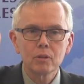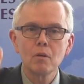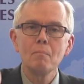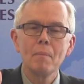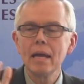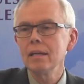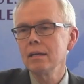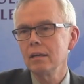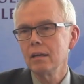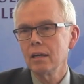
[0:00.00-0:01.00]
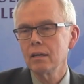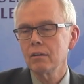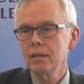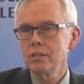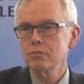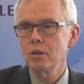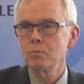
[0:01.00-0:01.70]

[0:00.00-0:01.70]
but there are many in our history.